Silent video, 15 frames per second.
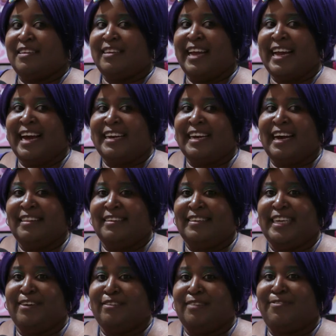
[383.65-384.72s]
they kind of had to
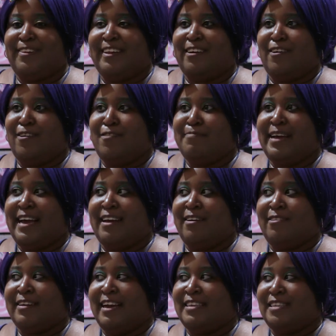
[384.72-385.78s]
deal with it for like, oh, man,
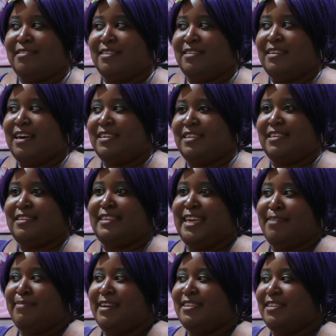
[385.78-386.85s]
okay, so it's not just
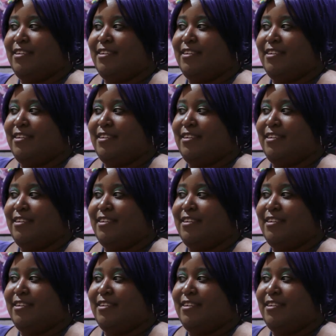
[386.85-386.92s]
demons.